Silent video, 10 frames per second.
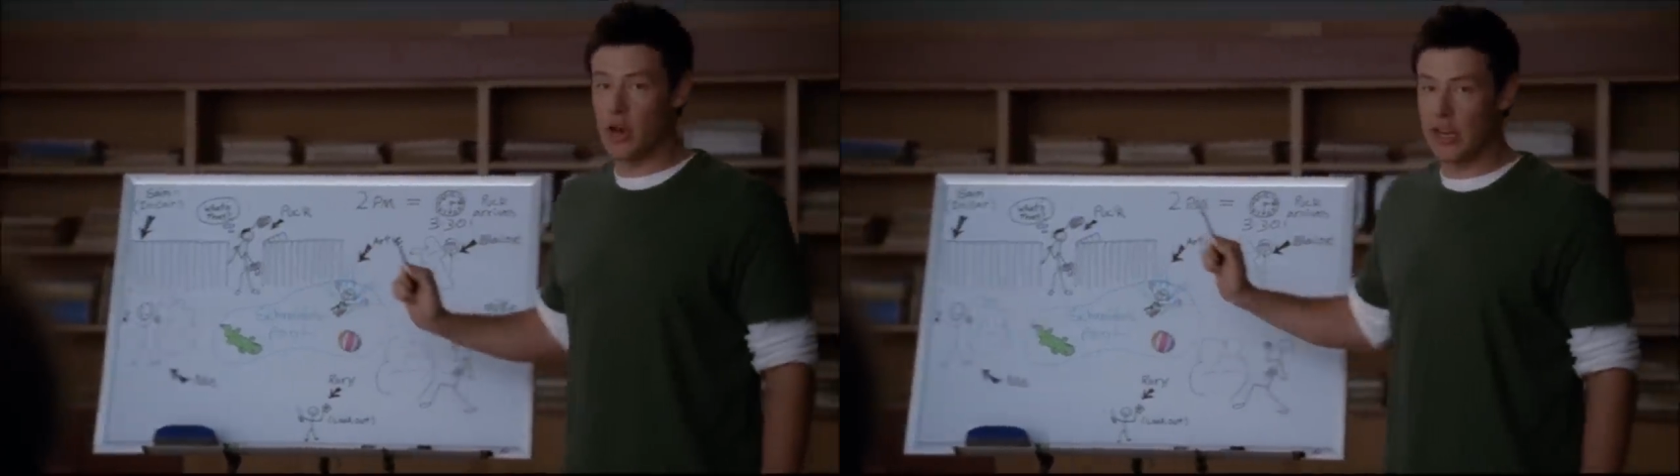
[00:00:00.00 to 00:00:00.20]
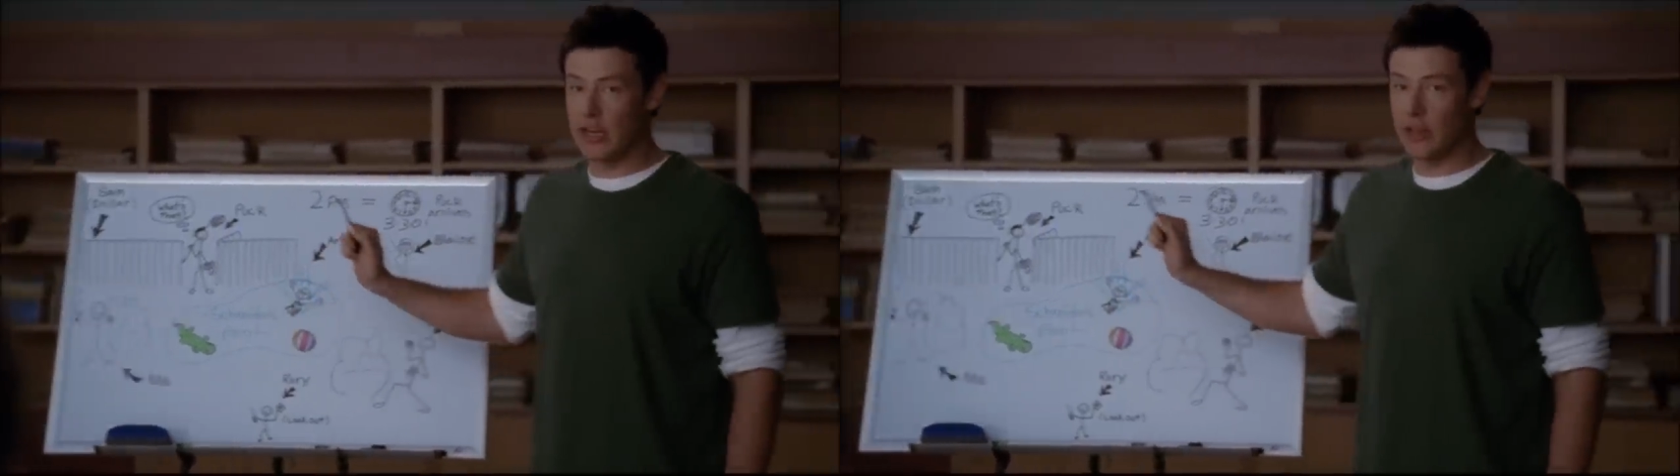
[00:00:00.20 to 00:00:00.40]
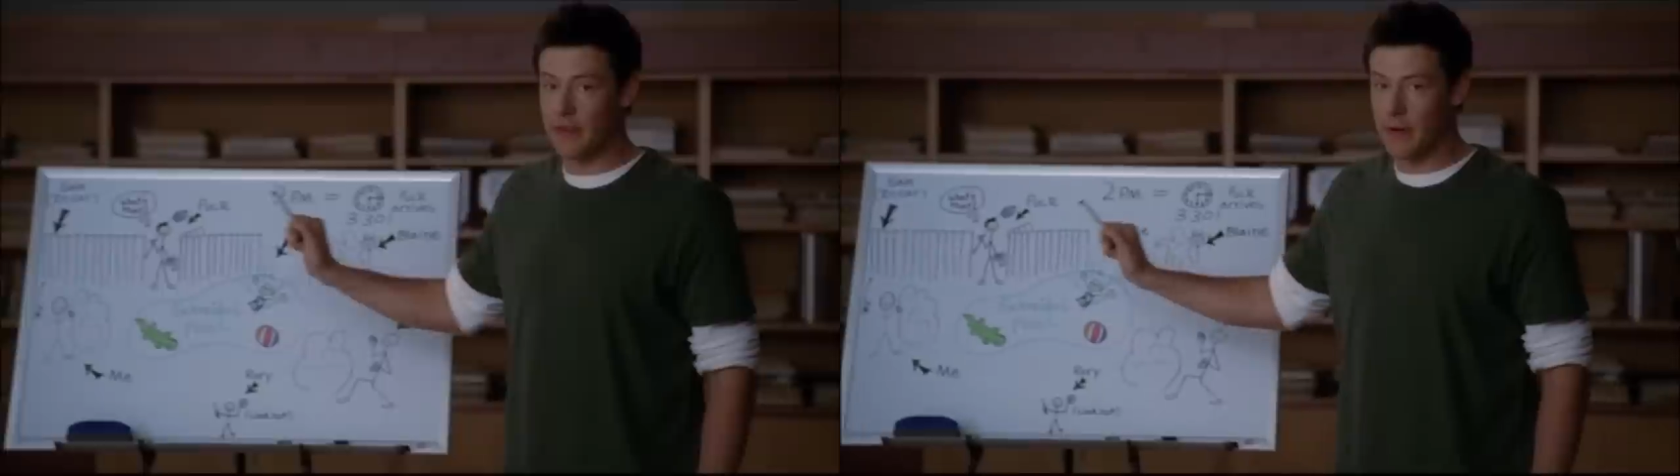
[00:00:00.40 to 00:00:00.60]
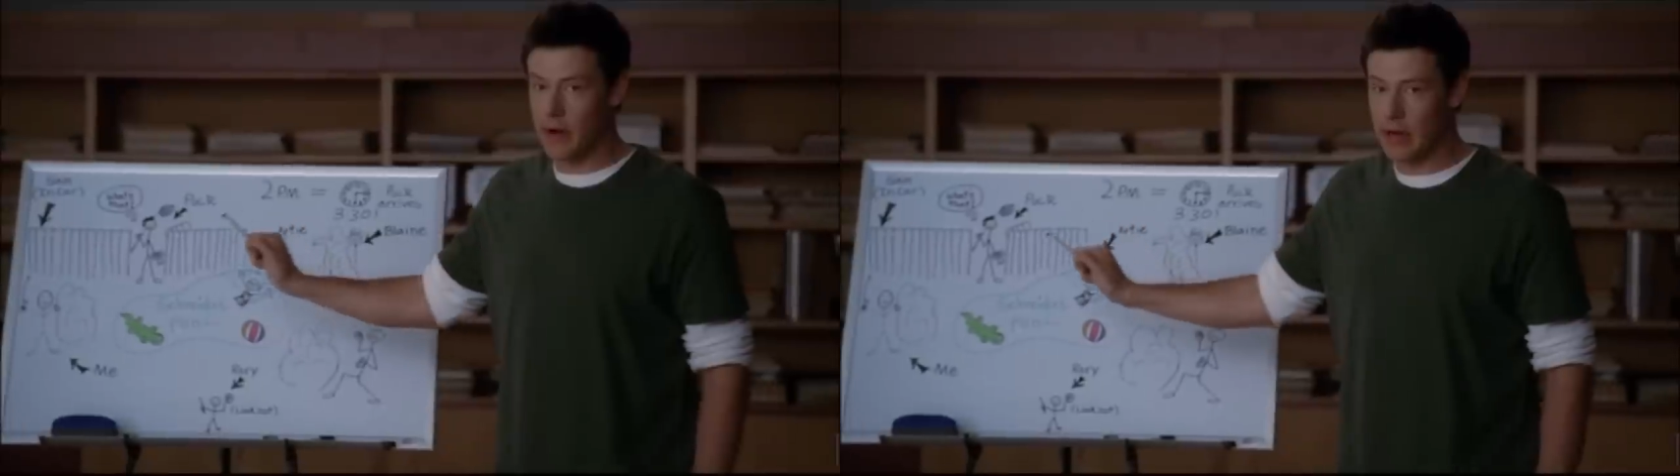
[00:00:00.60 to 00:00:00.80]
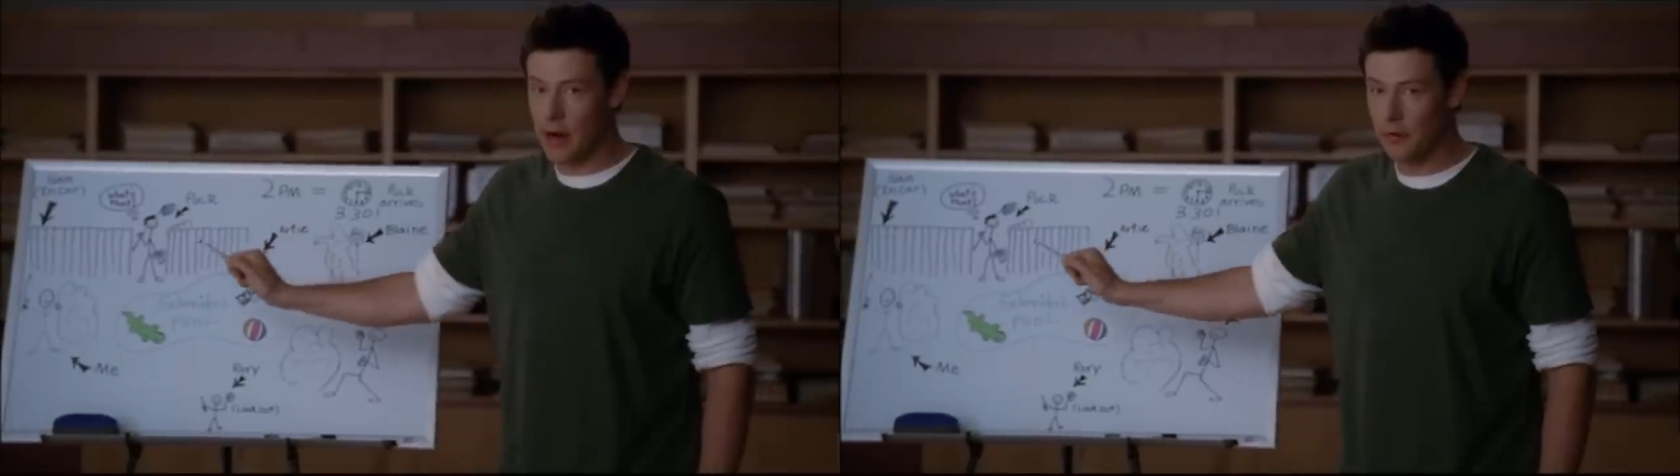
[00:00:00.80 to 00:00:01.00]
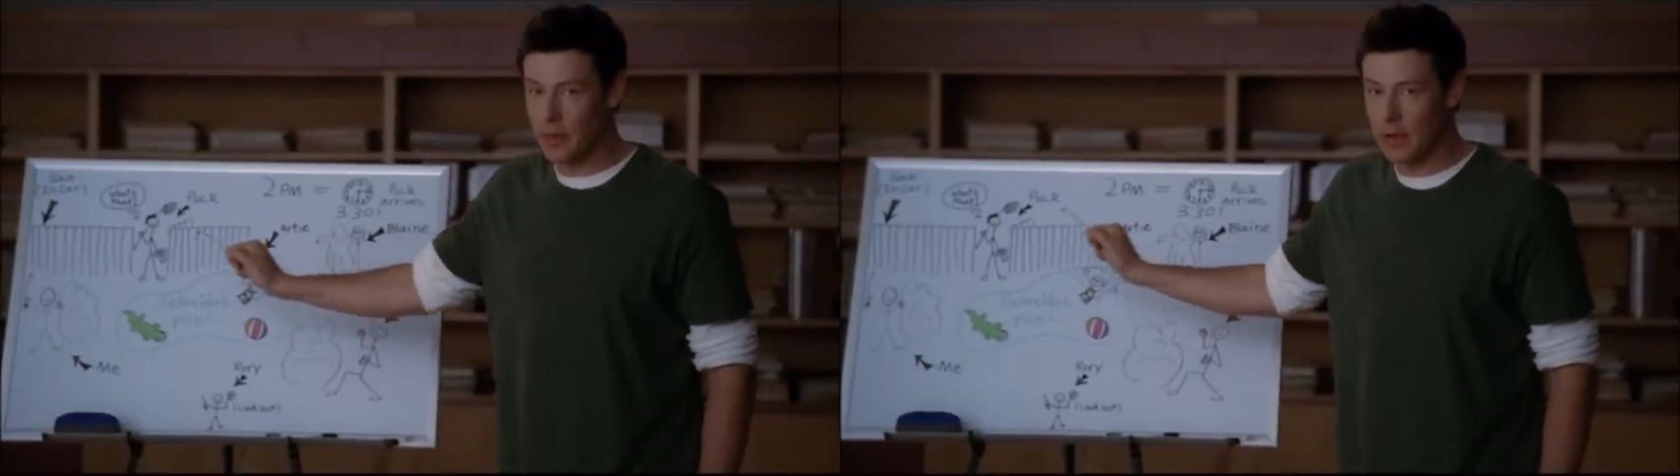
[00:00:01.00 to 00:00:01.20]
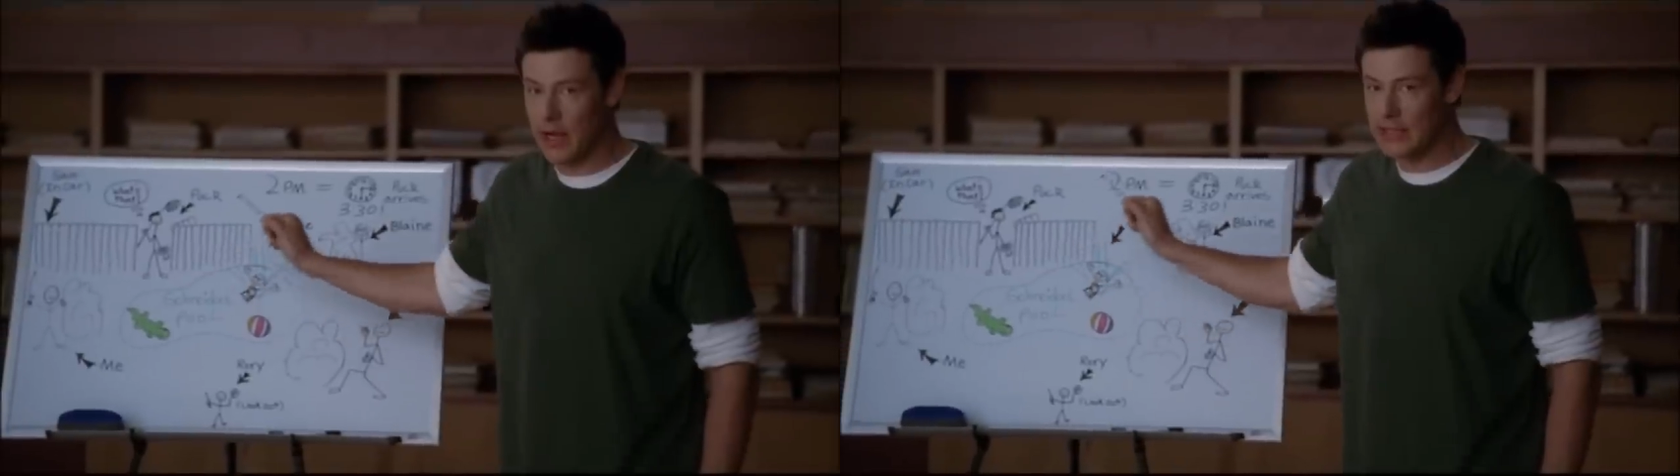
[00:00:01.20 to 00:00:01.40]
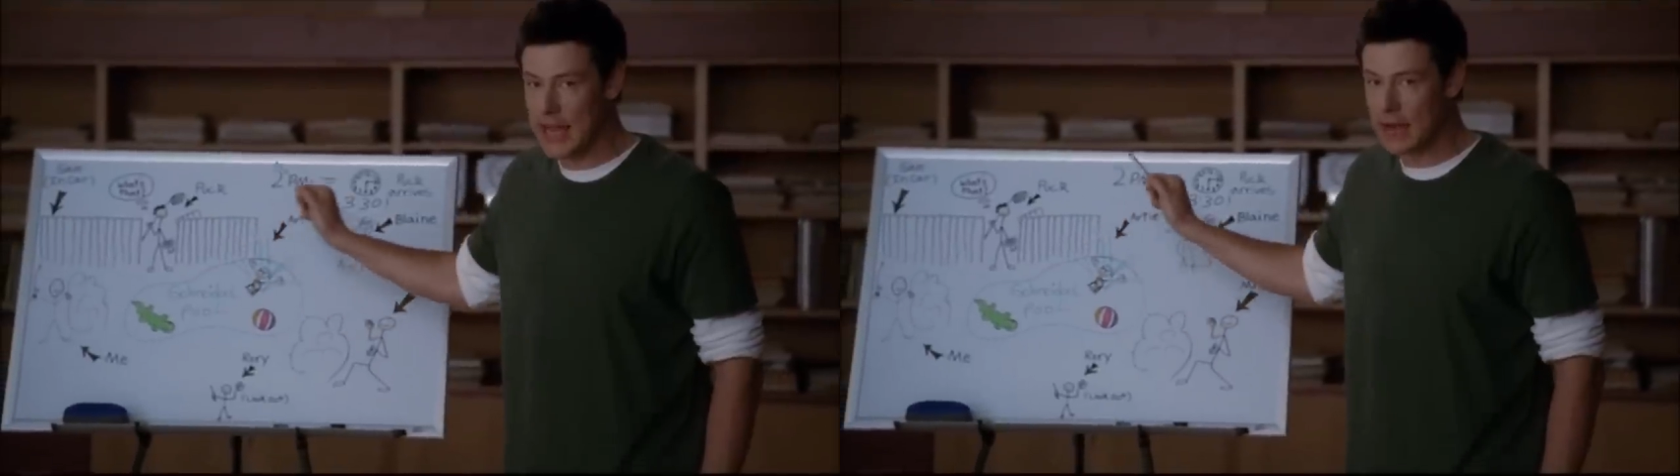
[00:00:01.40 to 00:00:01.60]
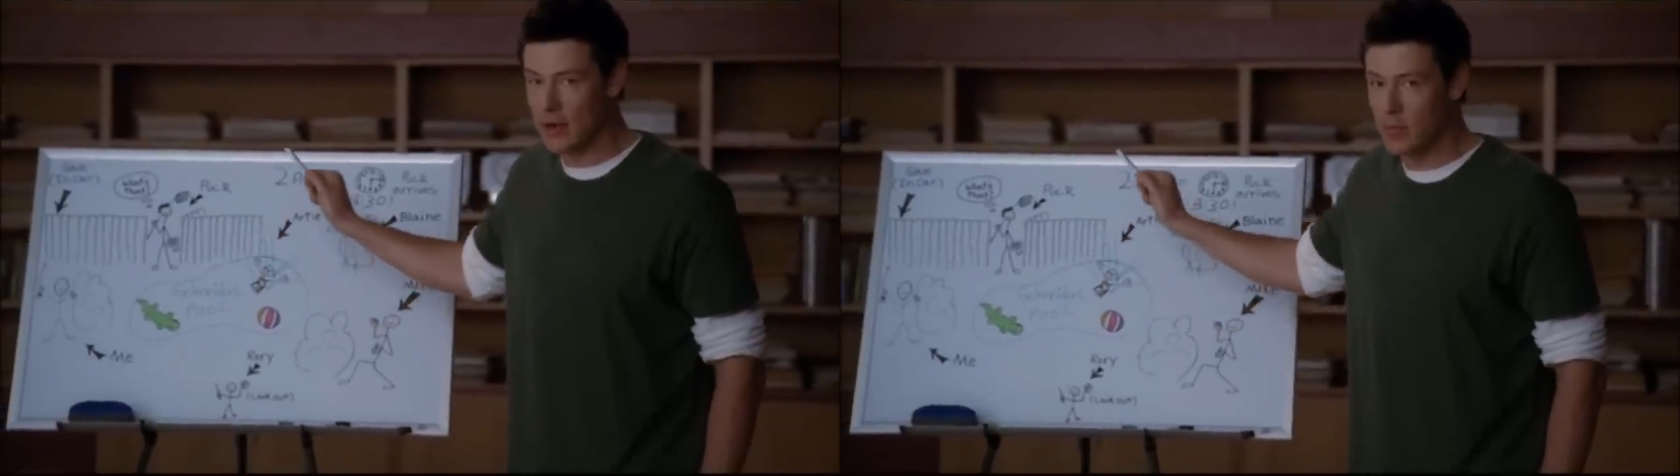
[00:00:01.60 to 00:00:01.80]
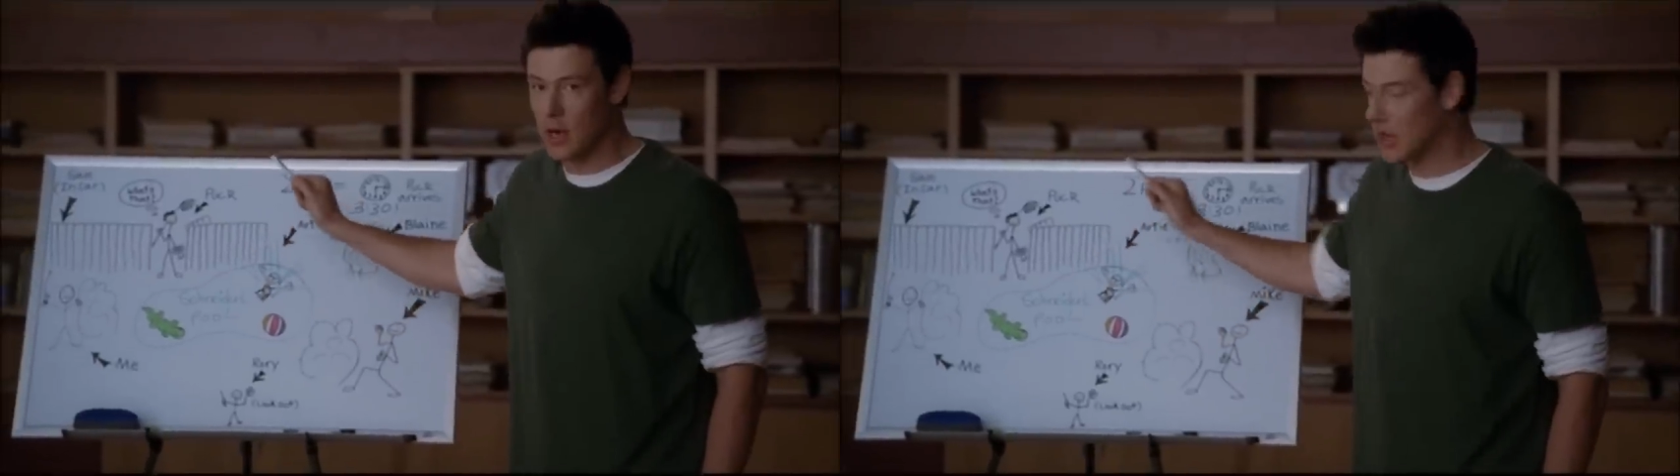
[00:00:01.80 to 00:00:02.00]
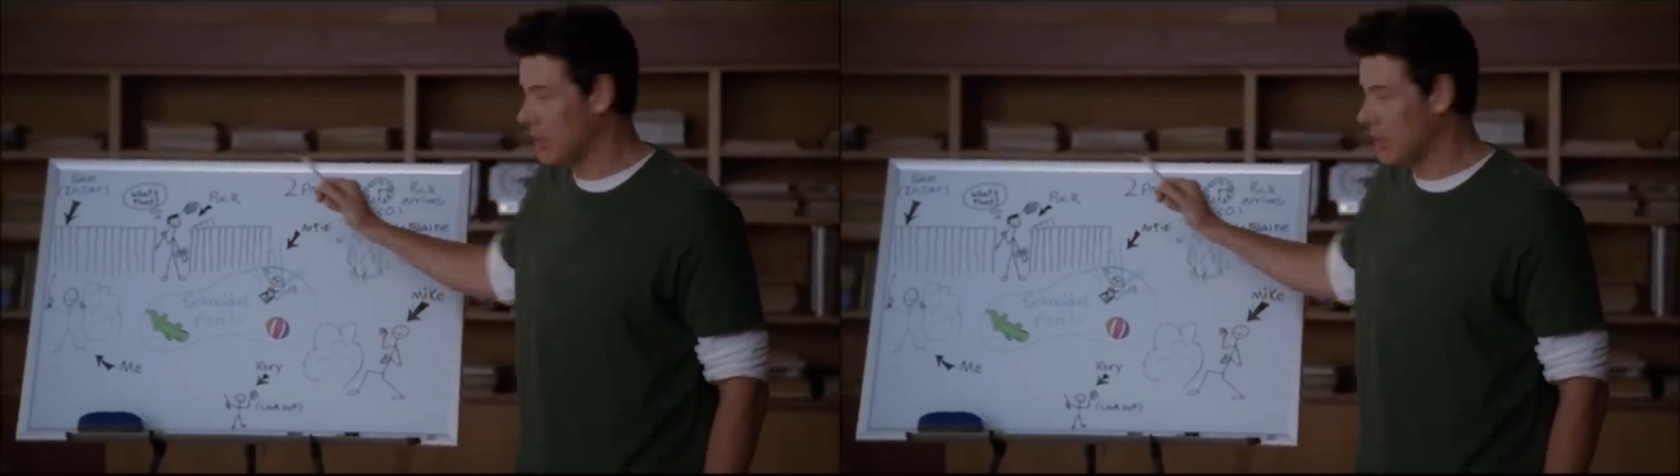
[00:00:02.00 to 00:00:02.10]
will triangulate a very carefully planned attack on